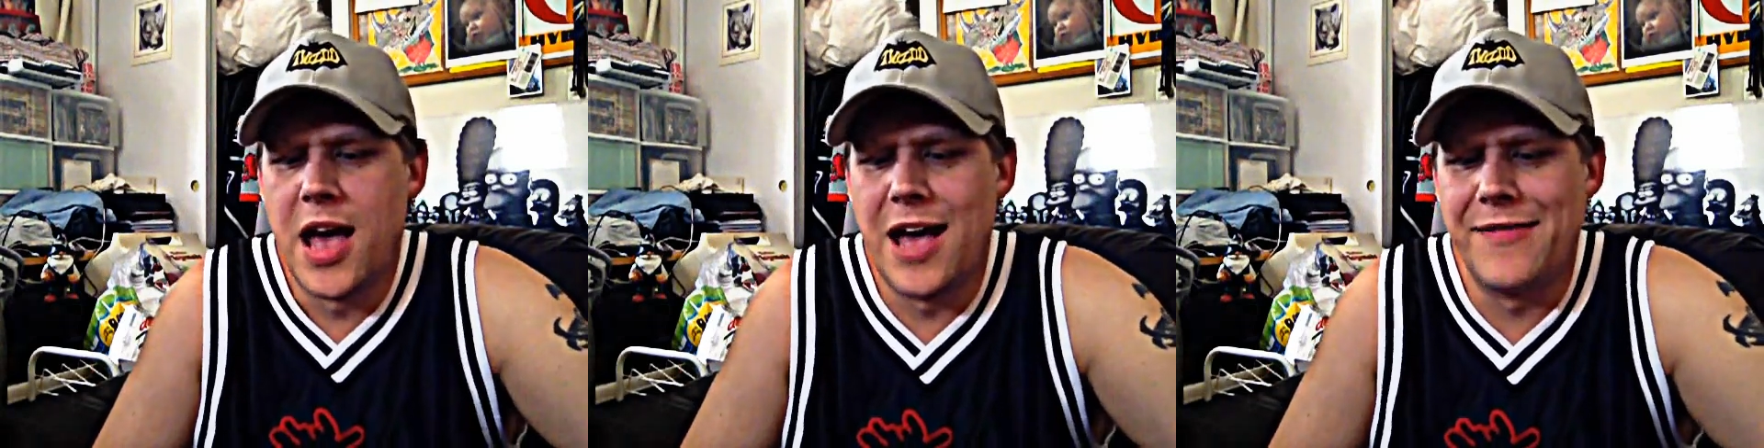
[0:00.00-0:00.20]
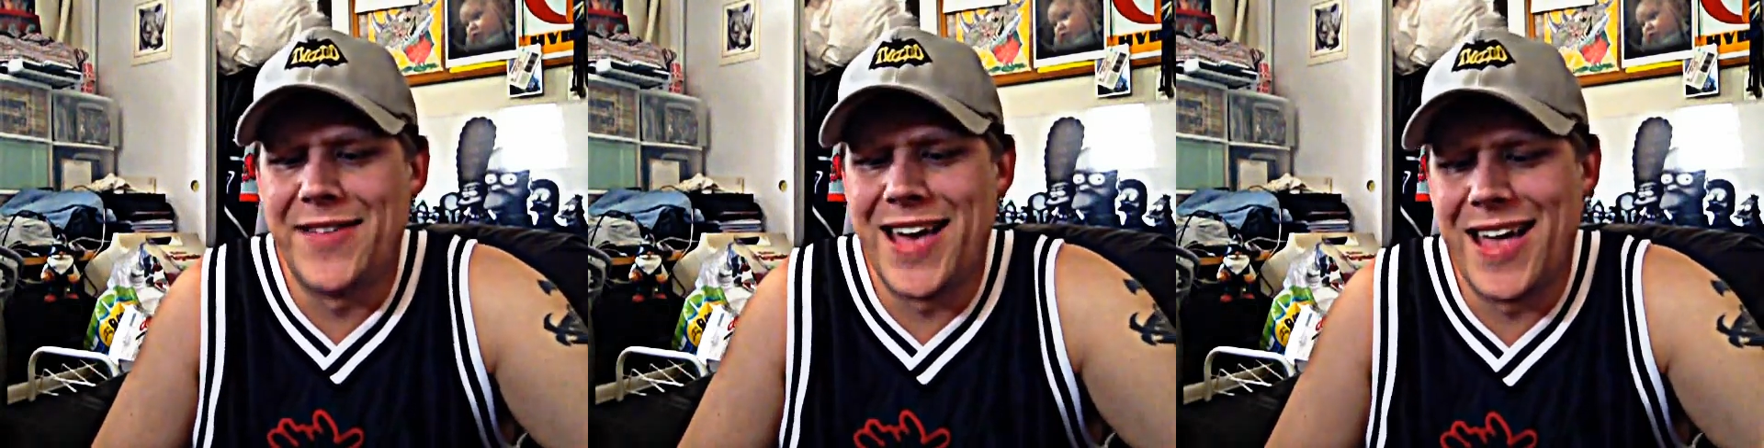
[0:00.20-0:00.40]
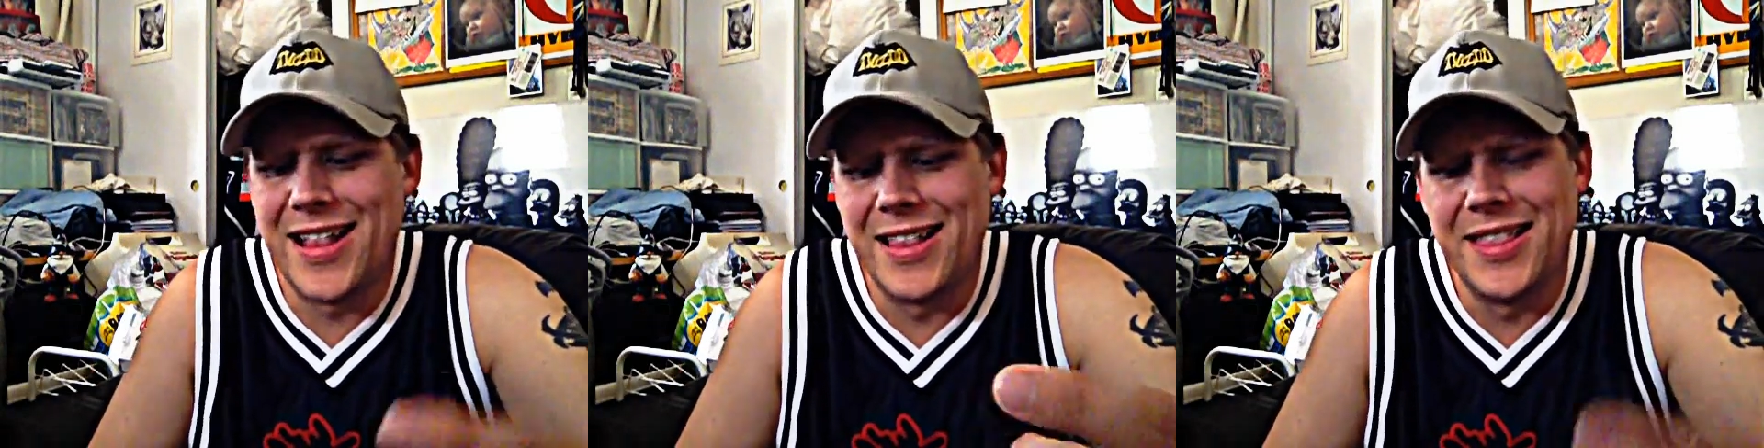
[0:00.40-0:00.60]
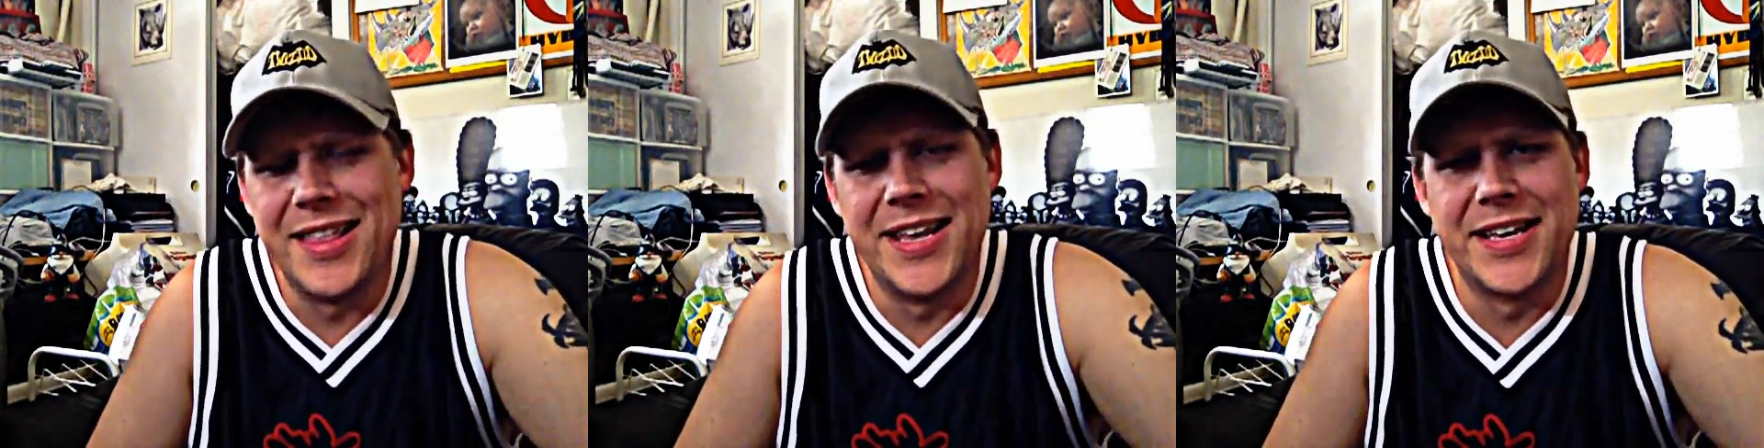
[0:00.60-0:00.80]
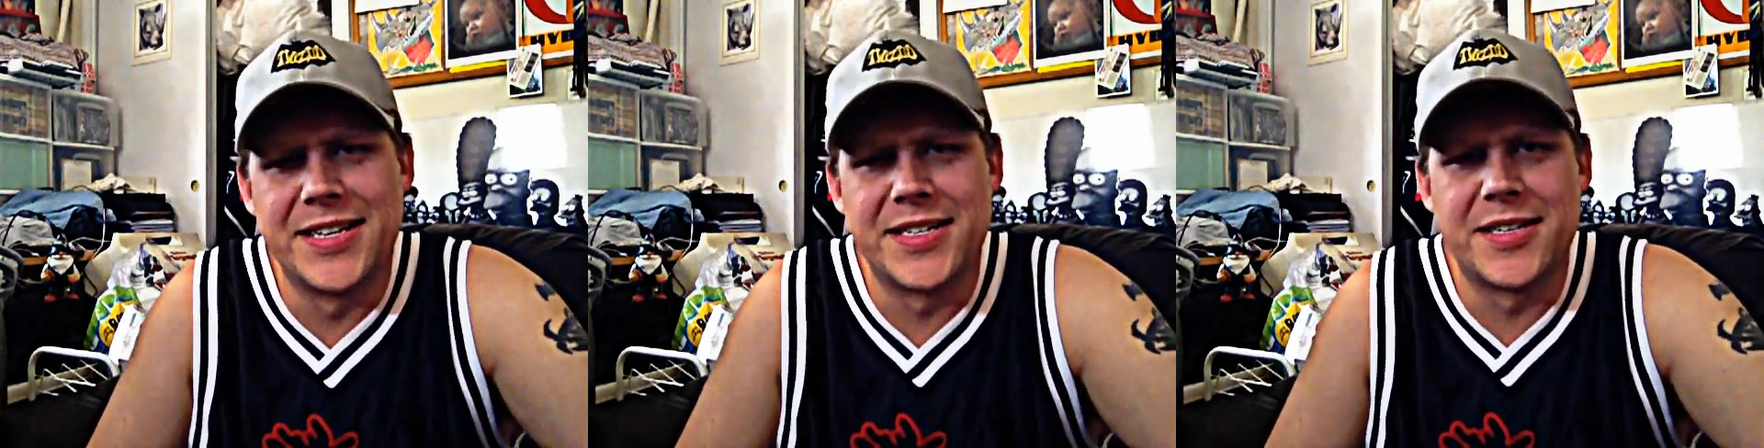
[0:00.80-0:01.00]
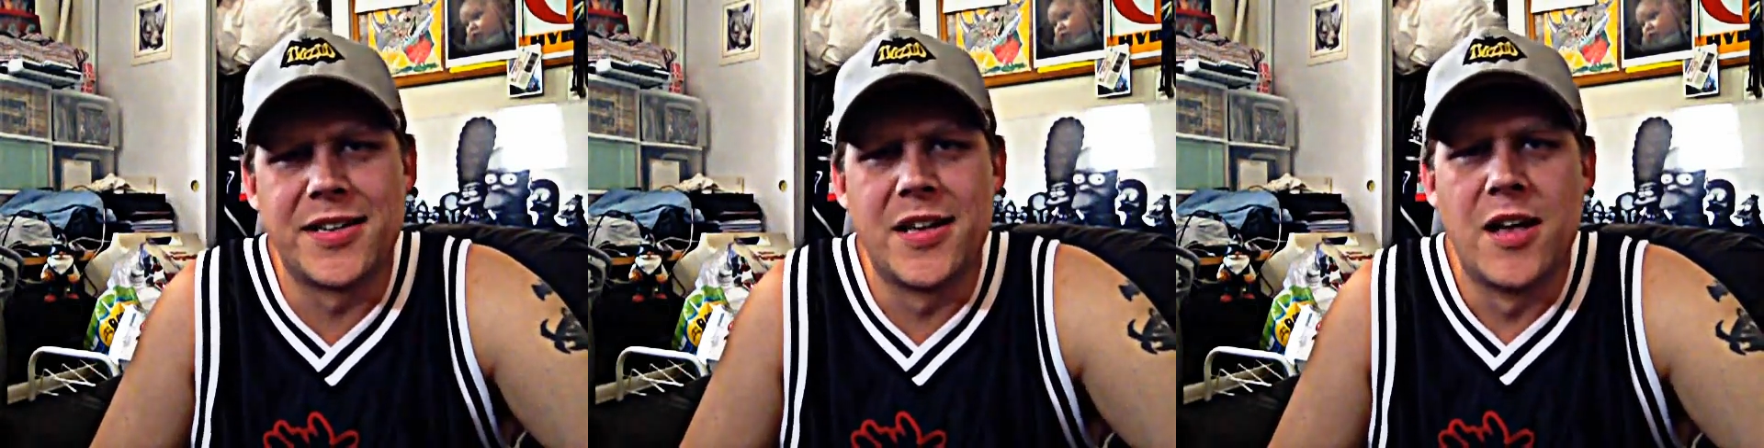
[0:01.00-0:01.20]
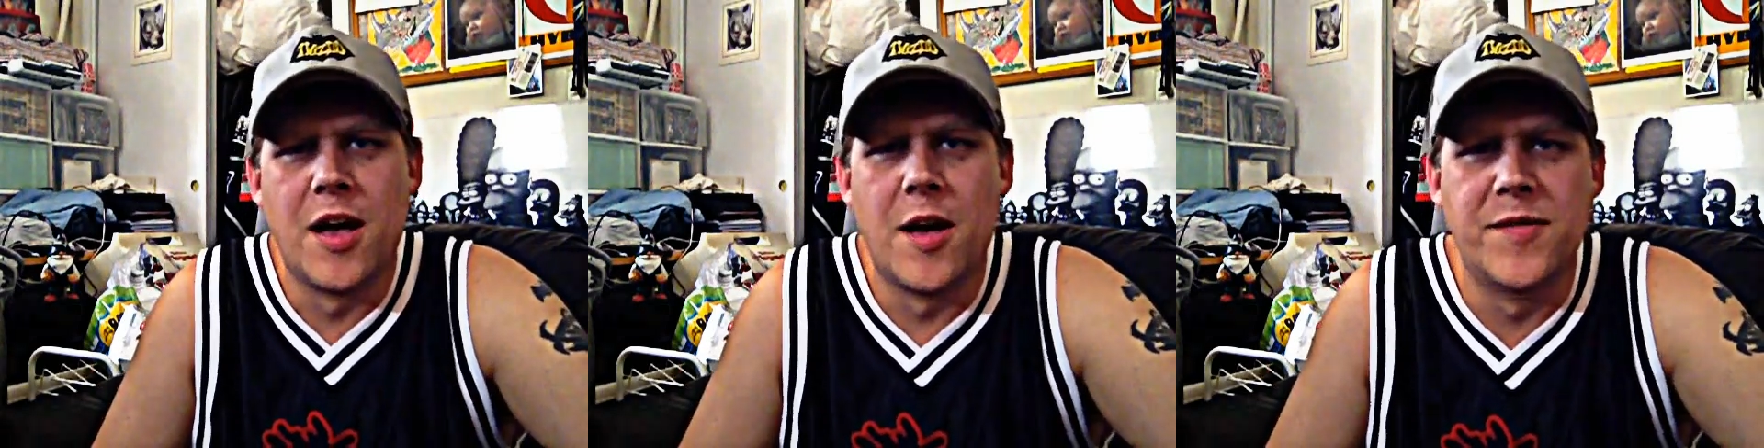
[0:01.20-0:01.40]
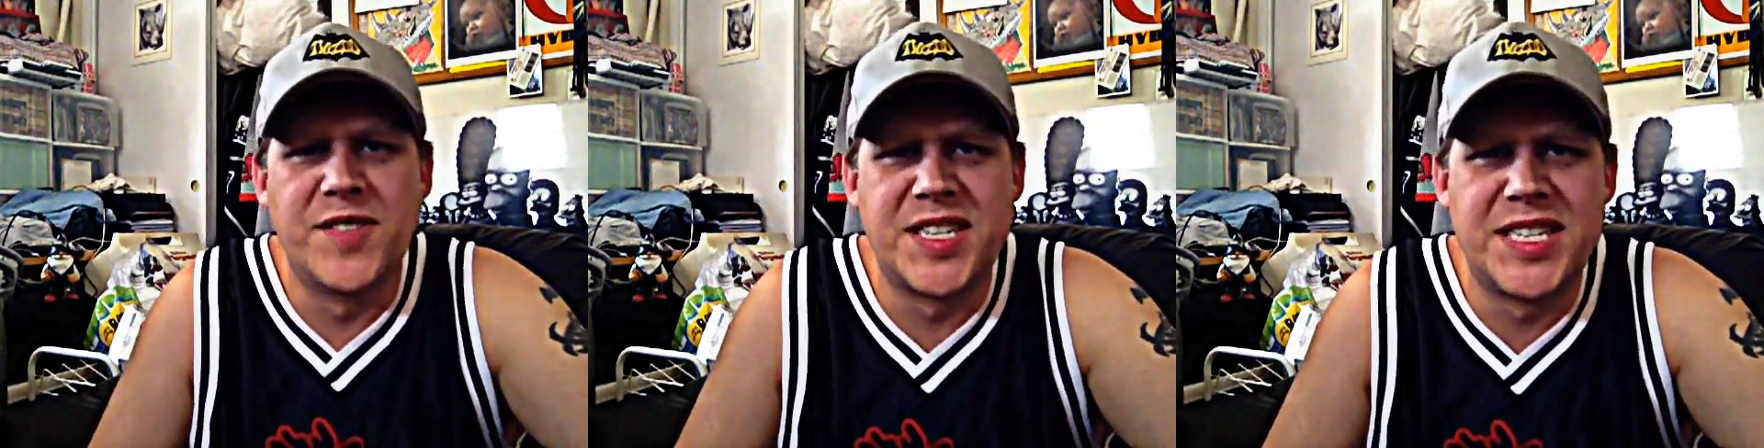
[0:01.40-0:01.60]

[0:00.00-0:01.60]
I've got a list of